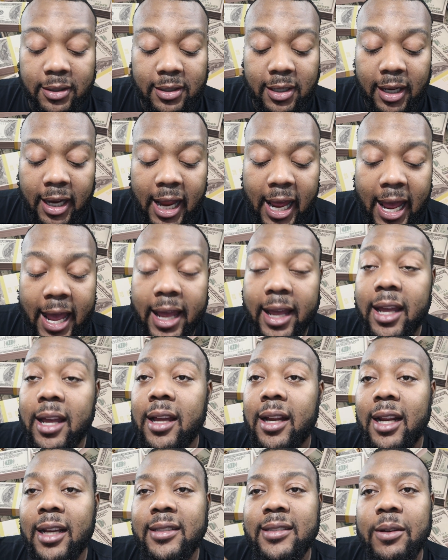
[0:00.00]
is a lot.
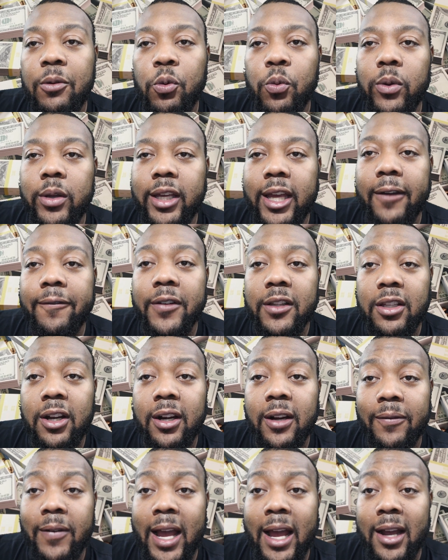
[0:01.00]
Let's see what we can get for
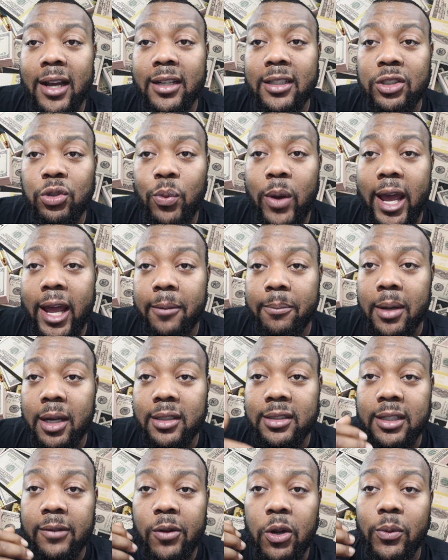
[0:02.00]
3,500
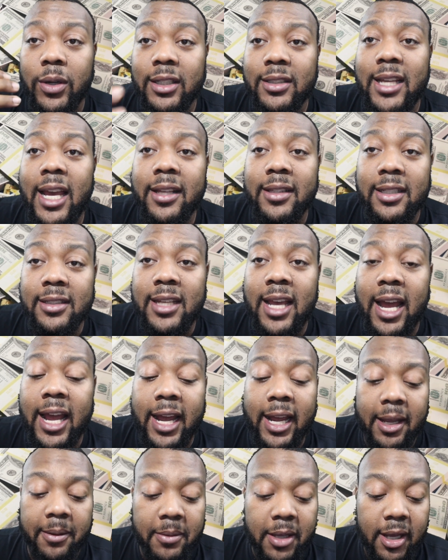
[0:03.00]
Swagbucks if we were to take the
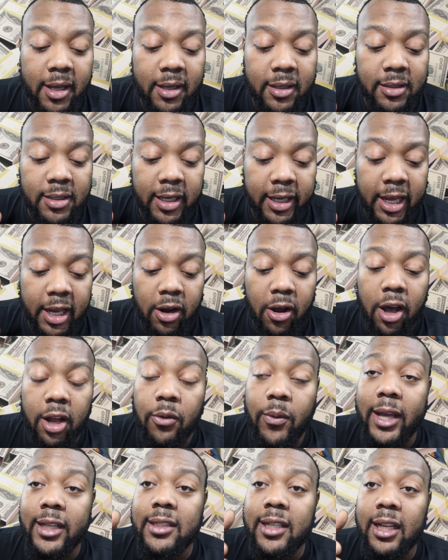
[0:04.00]
time to get all
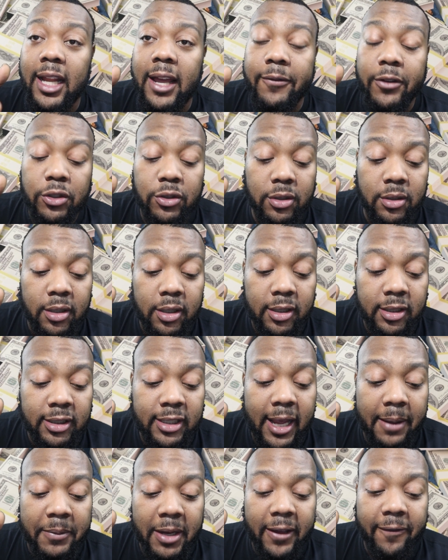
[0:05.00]
the way to level
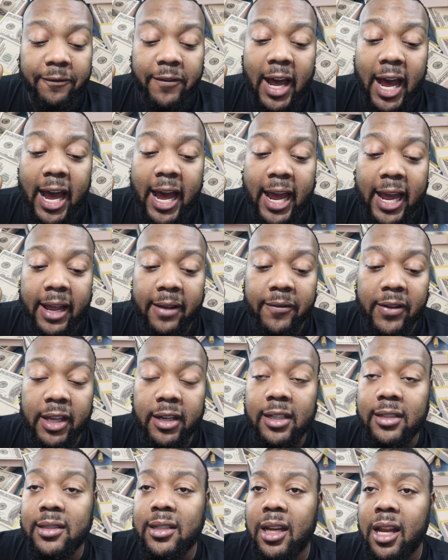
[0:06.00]
75 in
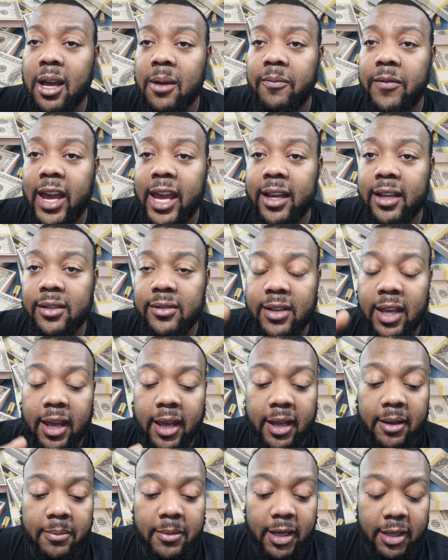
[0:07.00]
this Club Vegas
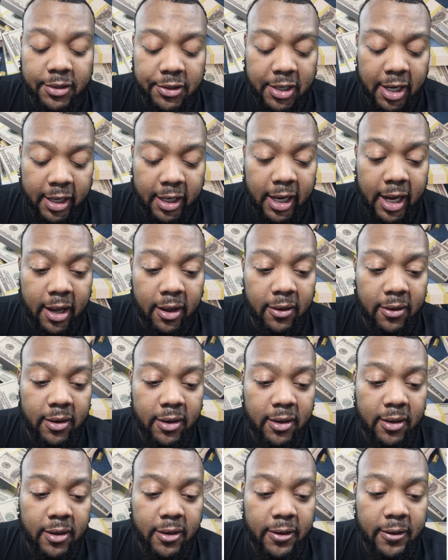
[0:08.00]
game. Let's check it out.
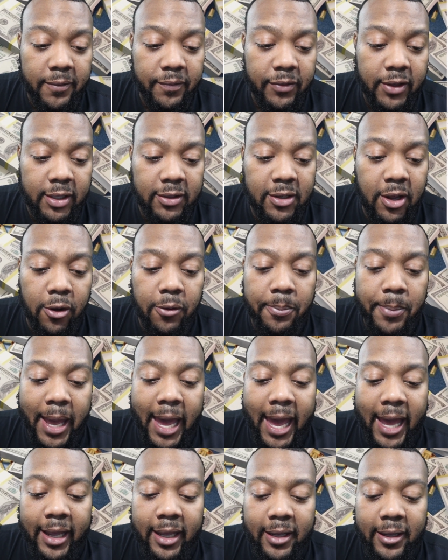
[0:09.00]
Let's go
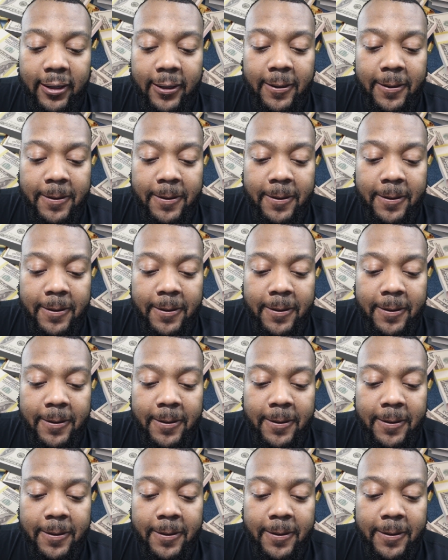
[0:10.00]
back